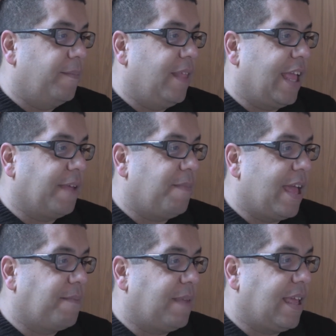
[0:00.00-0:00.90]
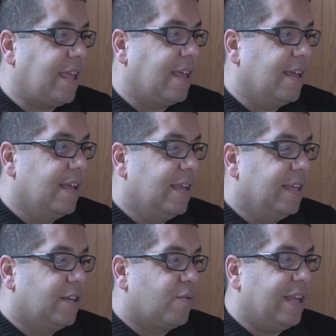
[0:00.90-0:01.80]
It made me
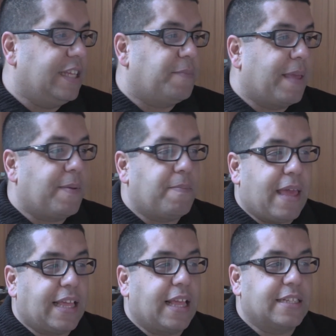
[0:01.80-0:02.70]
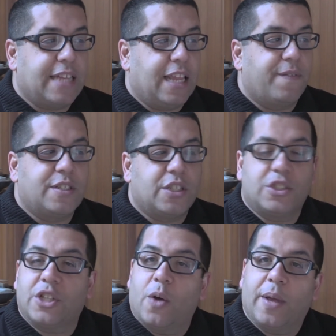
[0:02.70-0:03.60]
realize maybe making a television
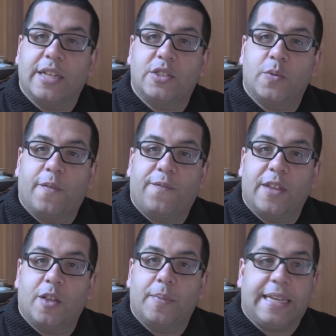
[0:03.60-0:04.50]
show into a film